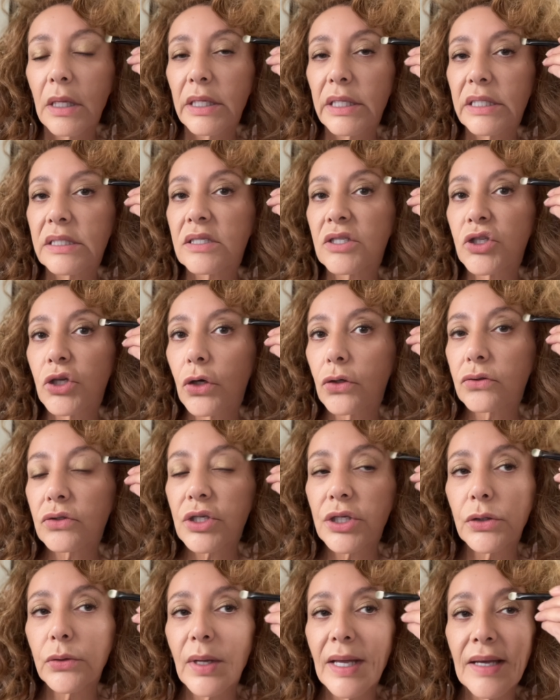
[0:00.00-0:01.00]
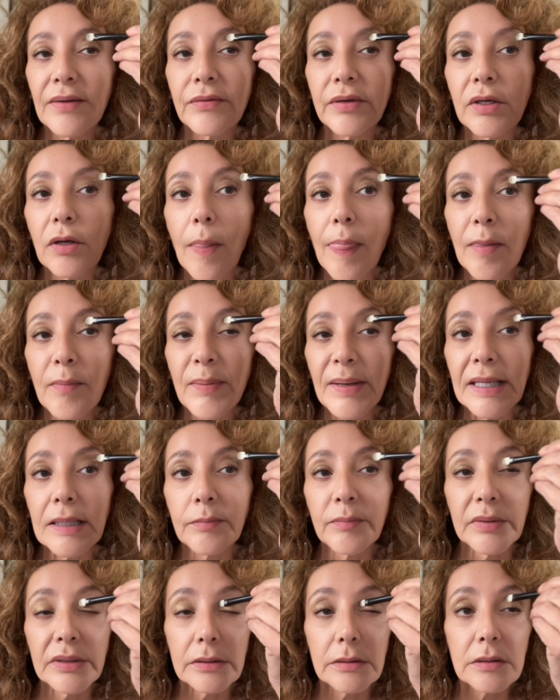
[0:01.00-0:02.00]
It's not too heavy on the
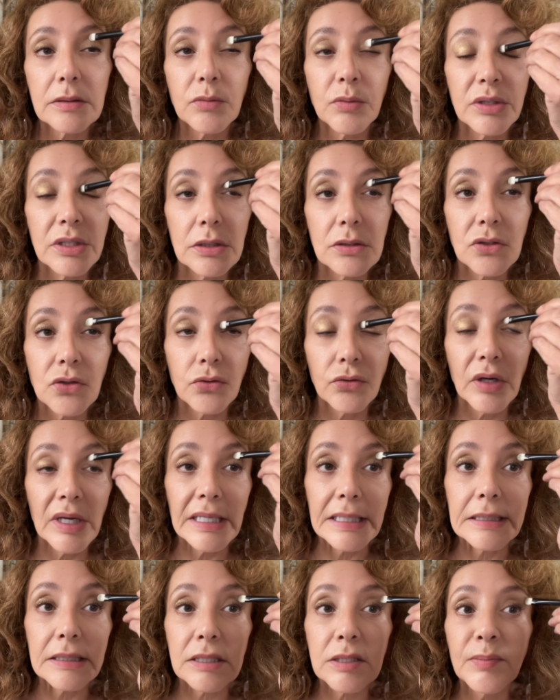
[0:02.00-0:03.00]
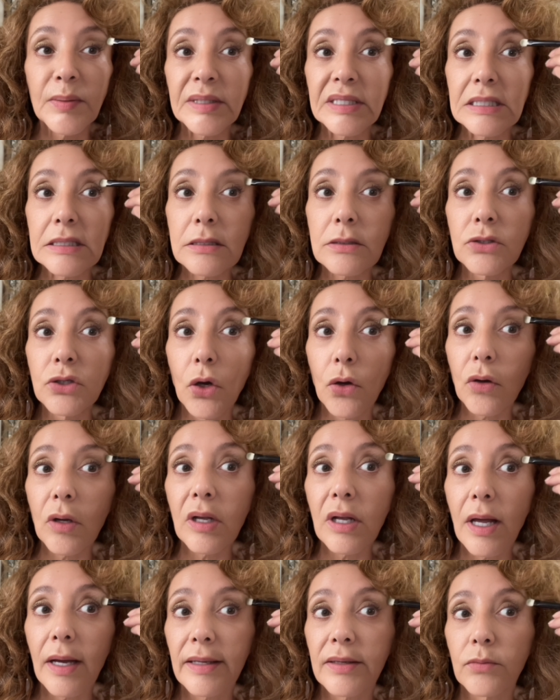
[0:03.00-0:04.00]
pigment, which is great, but it's not
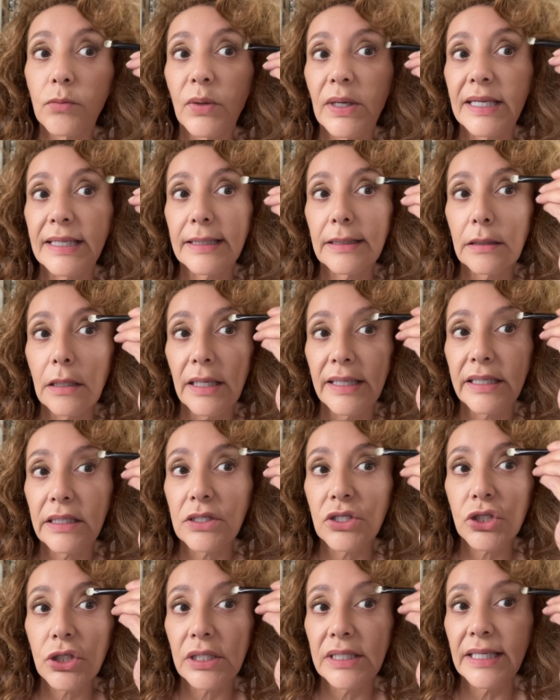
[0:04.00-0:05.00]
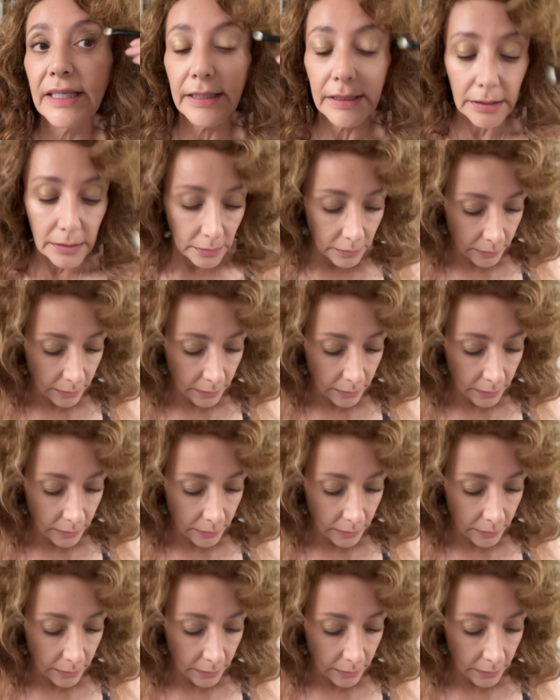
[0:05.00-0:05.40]
lightweight like a Chanel.